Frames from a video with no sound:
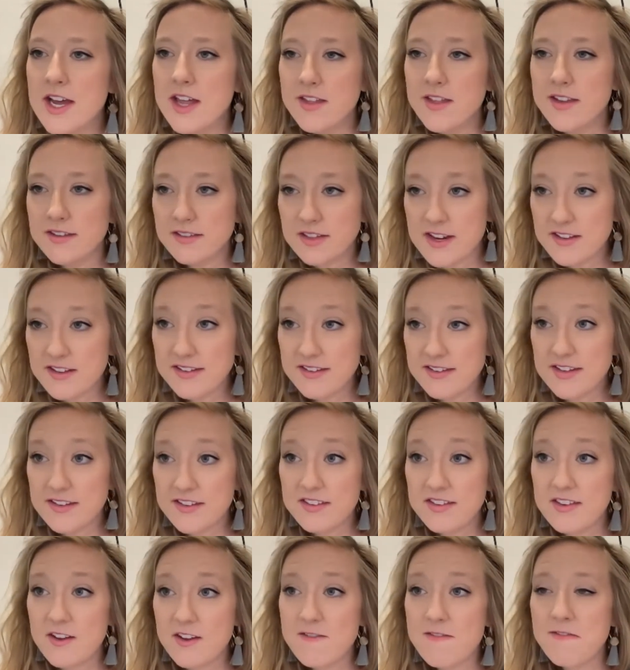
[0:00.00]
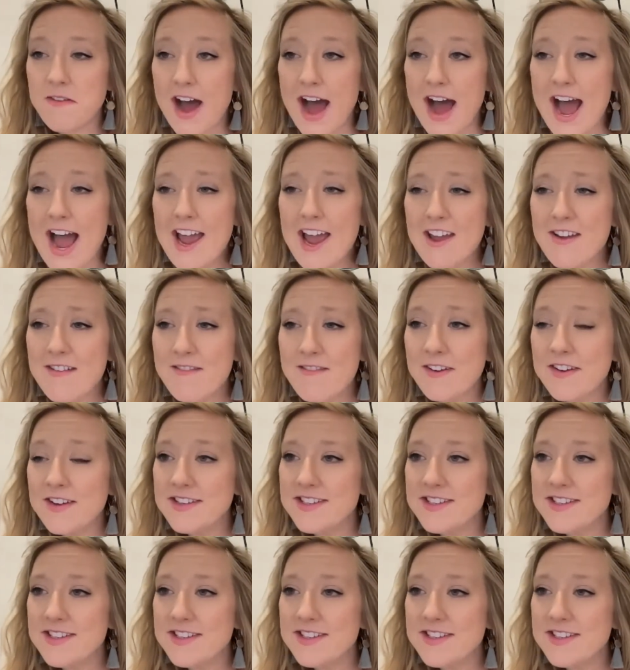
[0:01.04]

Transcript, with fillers: this consists of five